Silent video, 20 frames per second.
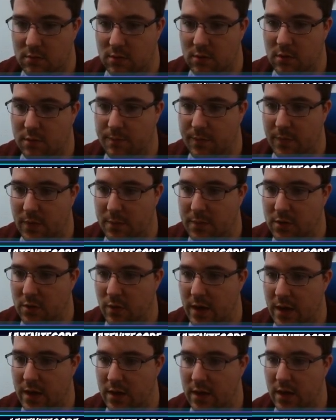let me go
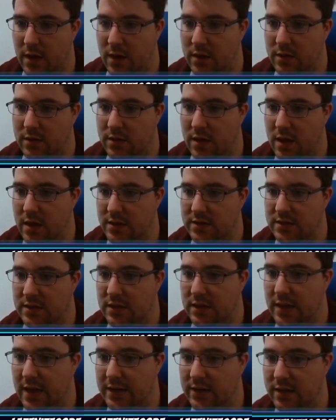ahead and
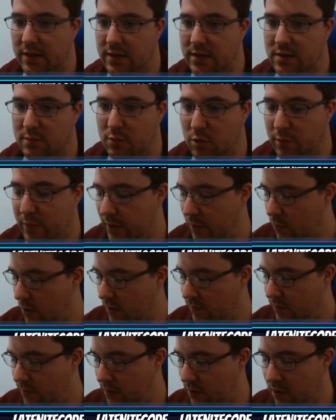select this blueberry
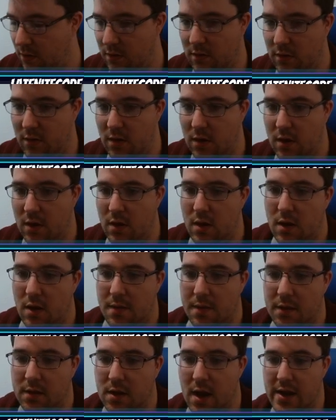waffle here.
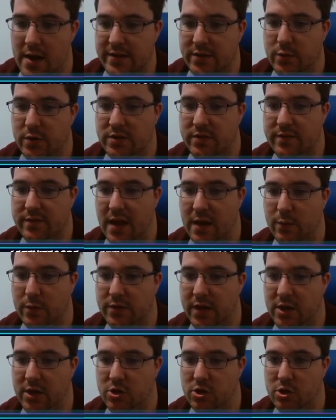The consequence of that
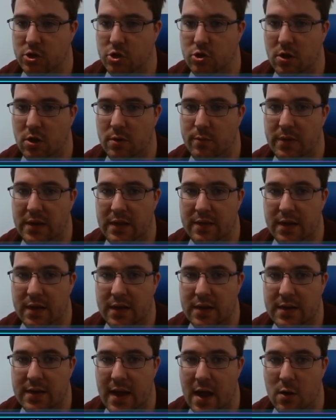rotation should be that
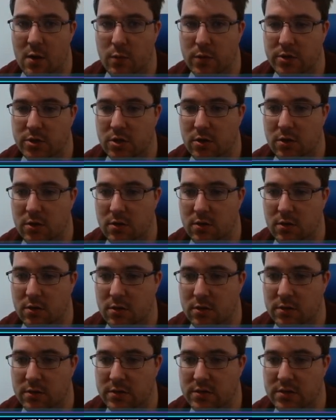it now
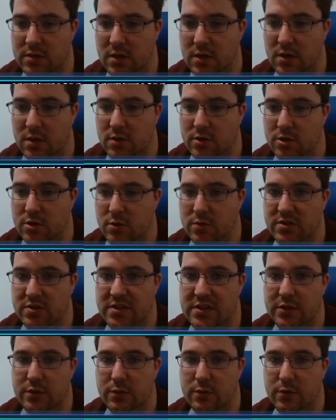returns to
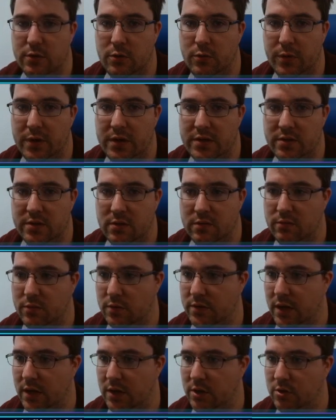0 degrees of
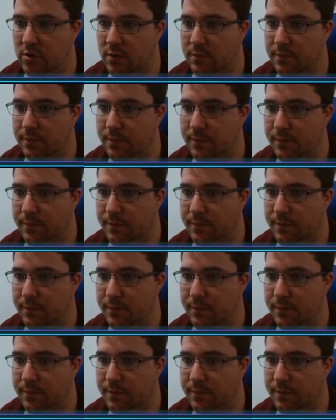rotation.